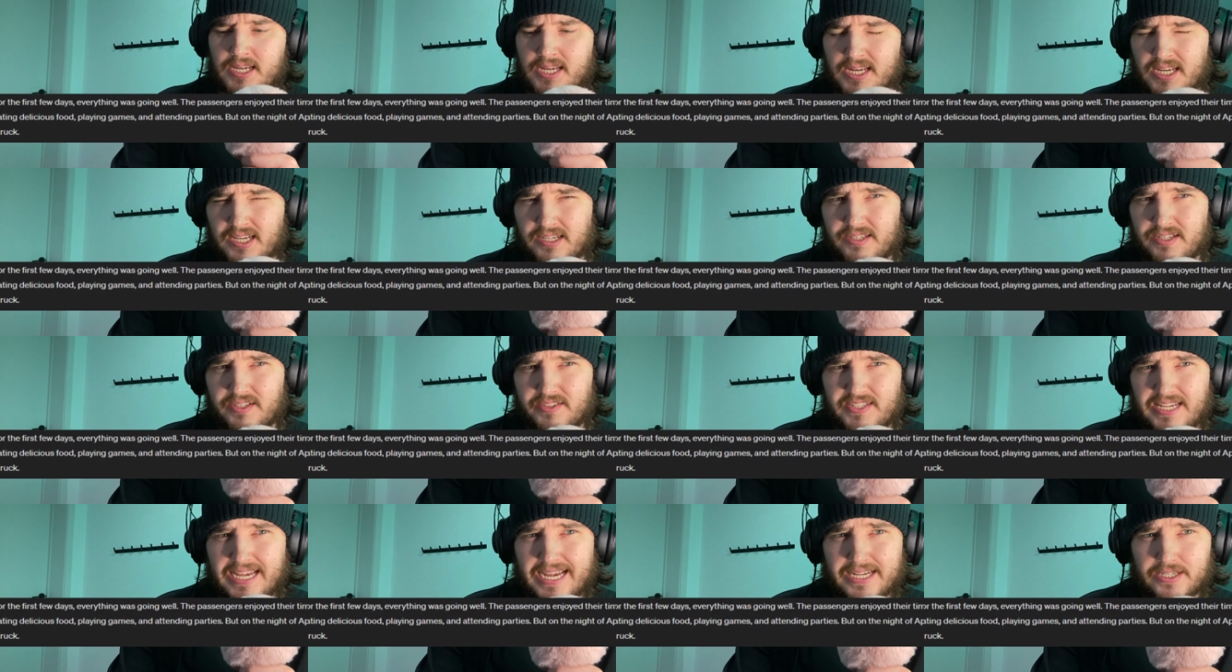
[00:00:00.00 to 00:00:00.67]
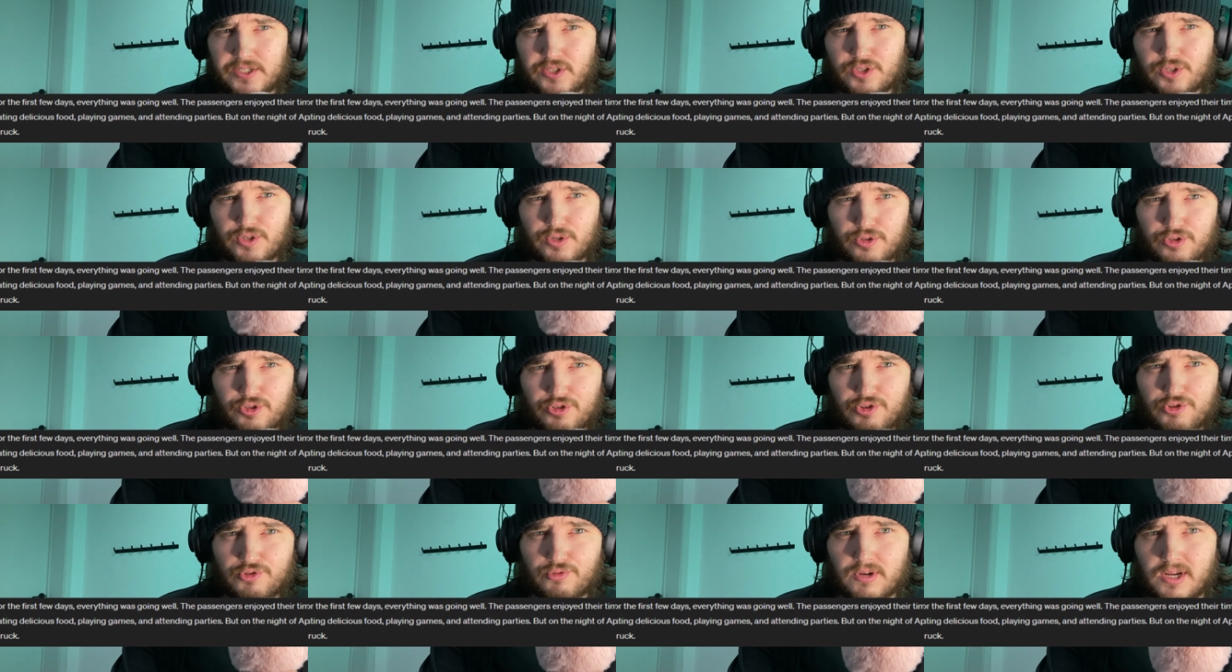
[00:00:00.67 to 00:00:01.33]
Disaster
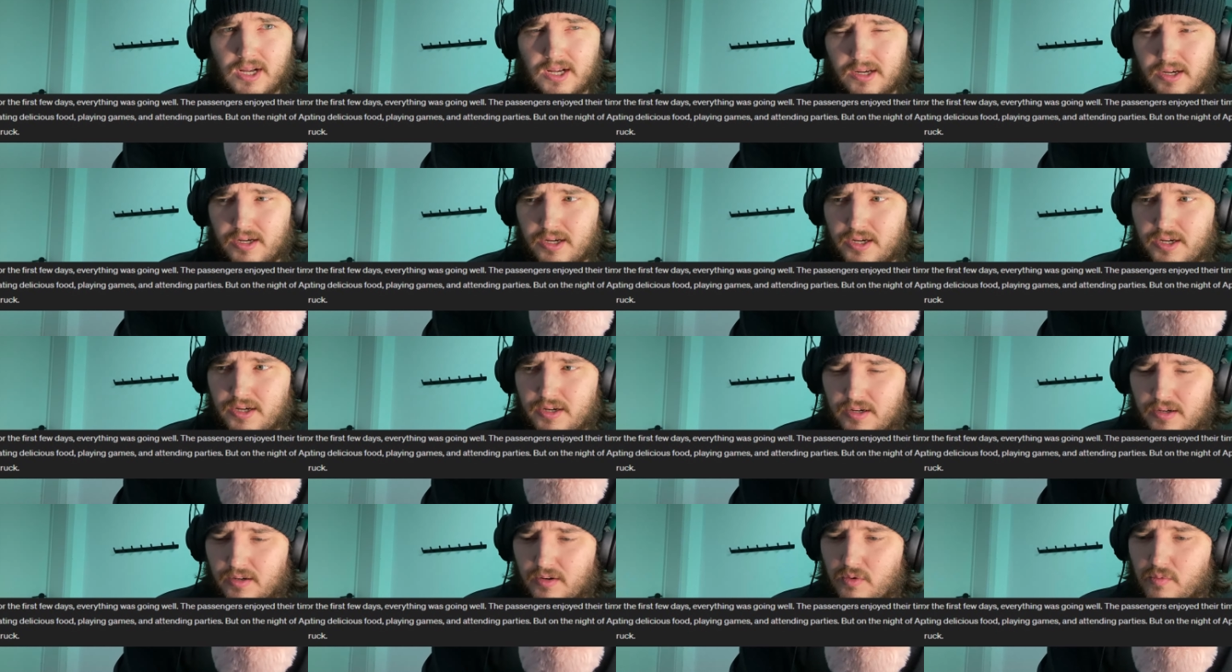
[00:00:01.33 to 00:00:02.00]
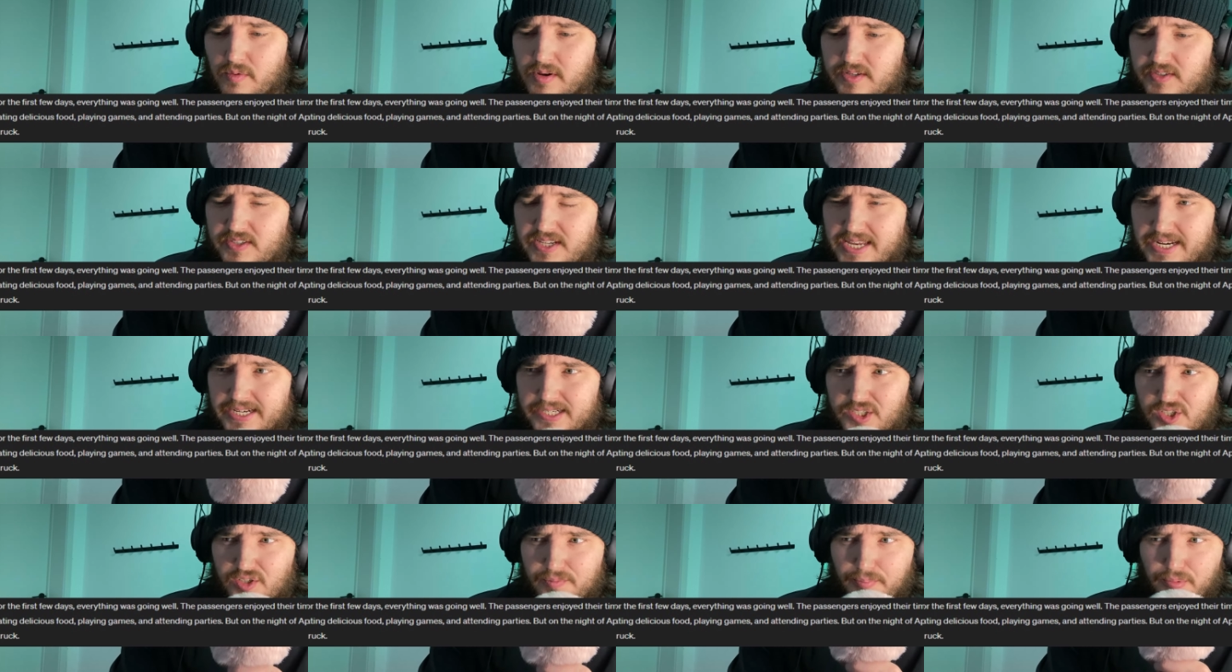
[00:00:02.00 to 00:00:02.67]
struck. What does that
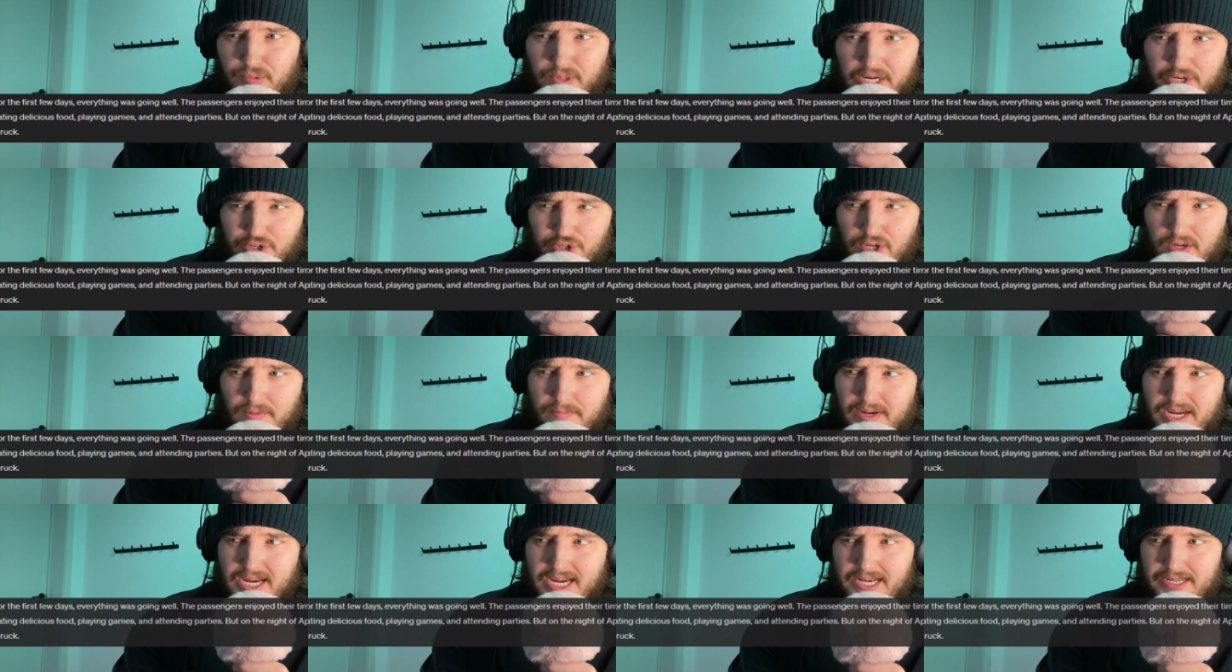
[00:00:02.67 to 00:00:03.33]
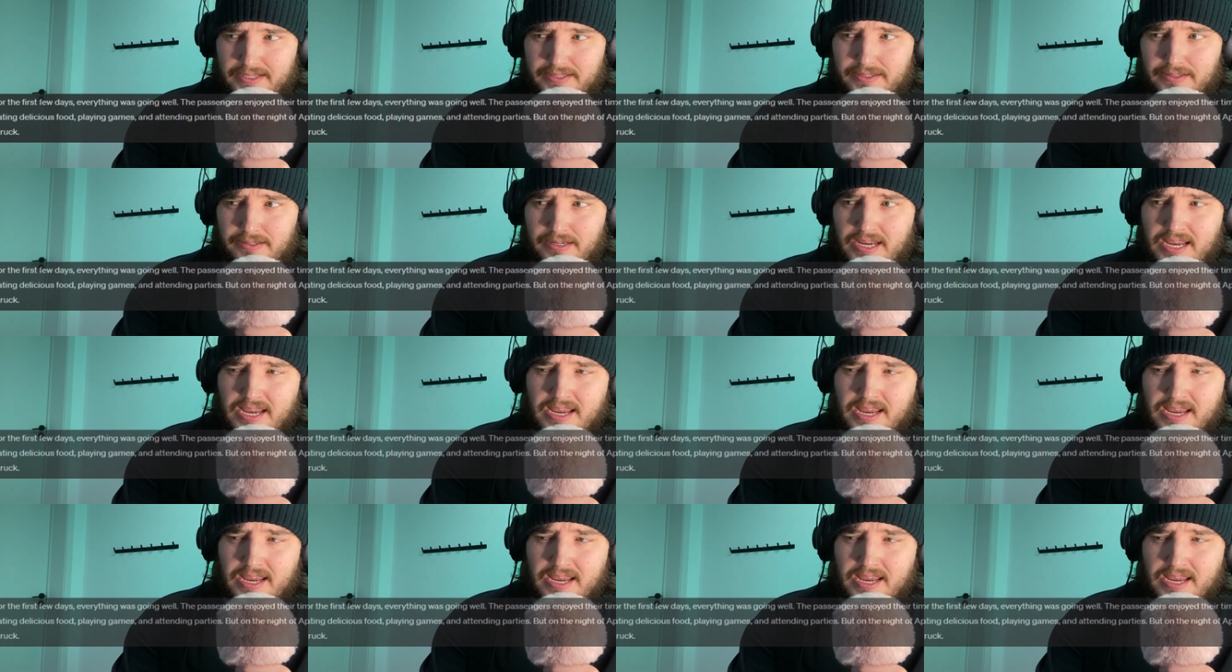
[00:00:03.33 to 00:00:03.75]
expression mean?